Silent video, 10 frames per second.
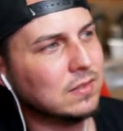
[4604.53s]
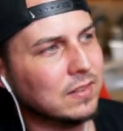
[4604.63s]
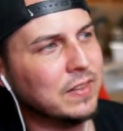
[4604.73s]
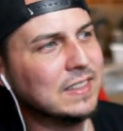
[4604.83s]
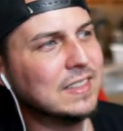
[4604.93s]

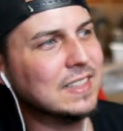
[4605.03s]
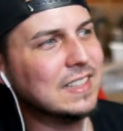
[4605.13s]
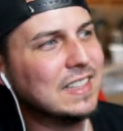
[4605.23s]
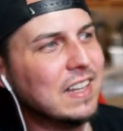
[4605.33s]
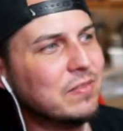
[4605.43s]
Vincent
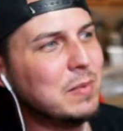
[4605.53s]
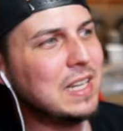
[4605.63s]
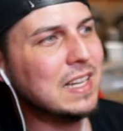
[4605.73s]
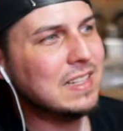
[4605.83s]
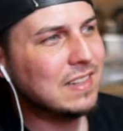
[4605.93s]
says, give
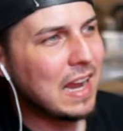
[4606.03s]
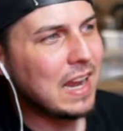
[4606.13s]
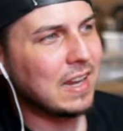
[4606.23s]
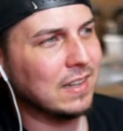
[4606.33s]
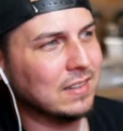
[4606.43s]
me a
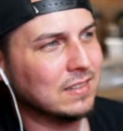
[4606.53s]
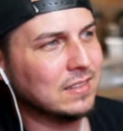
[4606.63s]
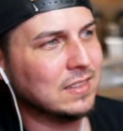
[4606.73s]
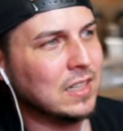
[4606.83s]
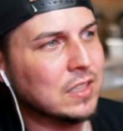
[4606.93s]
day.
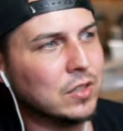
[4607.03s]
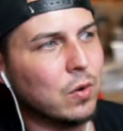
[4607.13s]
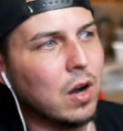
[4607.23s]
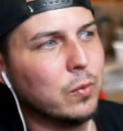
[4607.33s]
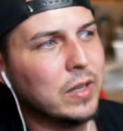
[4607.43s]
So
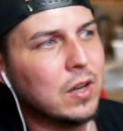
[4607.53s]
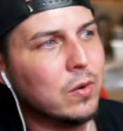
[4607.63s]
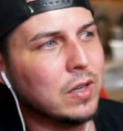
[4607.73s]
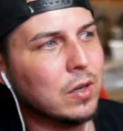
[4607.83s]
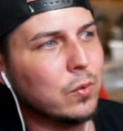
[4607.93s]
are we
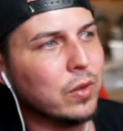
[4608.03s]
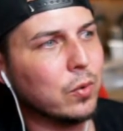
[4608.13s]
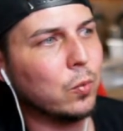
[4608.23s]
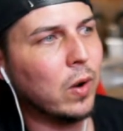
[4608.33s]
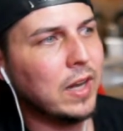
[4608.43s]
going with the
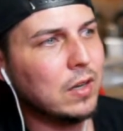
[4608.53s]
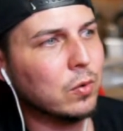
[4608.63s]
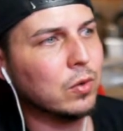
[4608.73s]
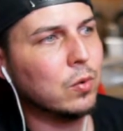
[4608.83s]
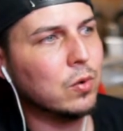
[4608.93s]
white
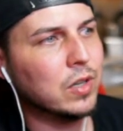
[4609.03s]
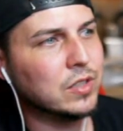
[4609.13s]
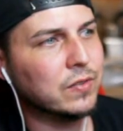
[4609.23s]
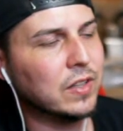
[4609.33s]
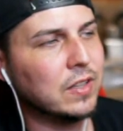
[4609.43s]
or
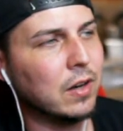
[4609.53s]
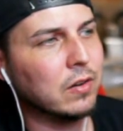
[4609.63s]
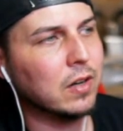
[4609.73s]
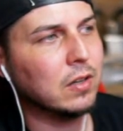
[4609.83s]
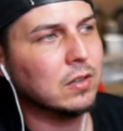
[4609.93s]
orange for the
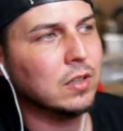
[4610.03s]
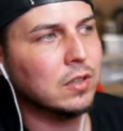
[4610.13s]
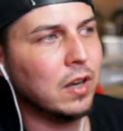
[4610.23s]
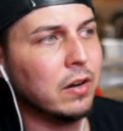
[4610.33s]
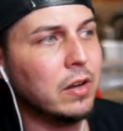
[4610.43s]
DRL?
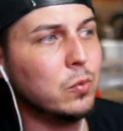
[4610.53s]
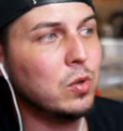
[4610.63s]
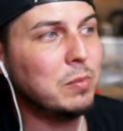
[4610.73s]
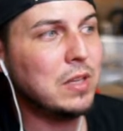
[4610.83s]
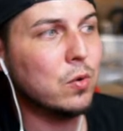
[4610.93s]
DRL
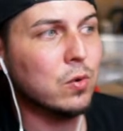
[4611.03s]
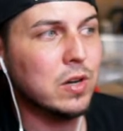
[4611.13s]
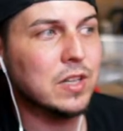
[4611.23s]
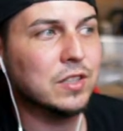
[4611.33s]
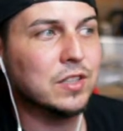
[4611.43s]
will be
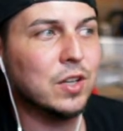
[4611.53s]
orange.